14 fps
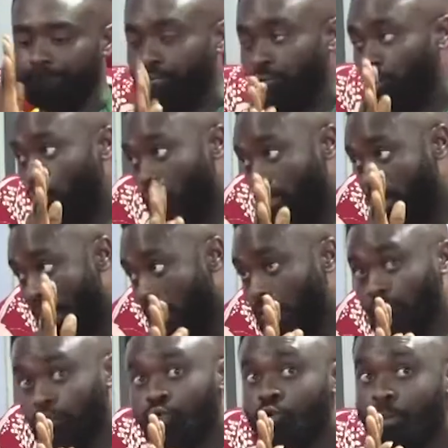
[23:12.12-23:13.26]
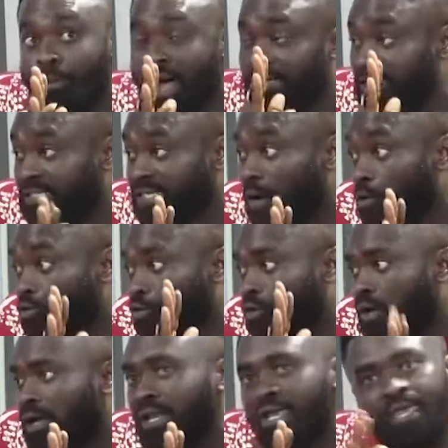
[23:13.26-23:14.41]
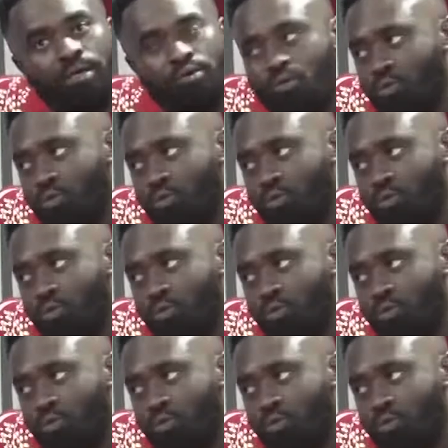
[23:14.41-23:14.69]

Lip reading: Doba, or no bad tenon, don't let her go.